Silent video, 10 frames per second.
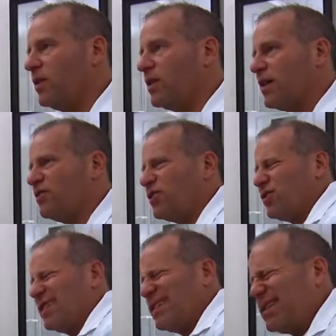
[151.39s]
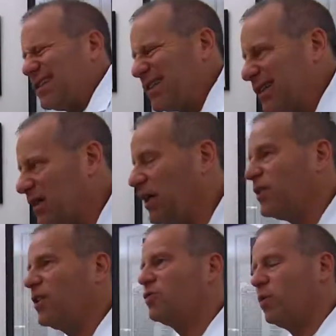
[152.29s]
It kind of just
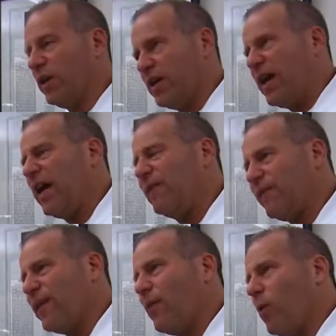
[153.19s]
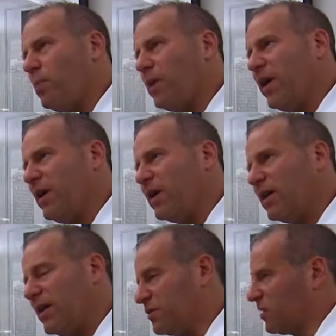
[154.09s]
does what it can for that one beat
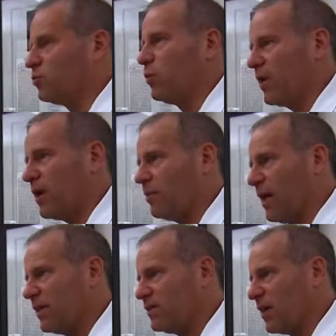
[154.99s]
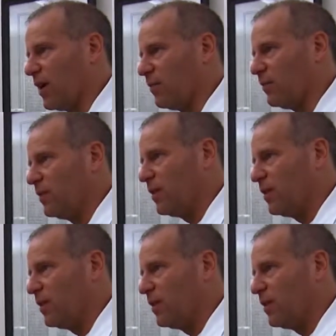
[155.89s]
and says, we'll get them next time.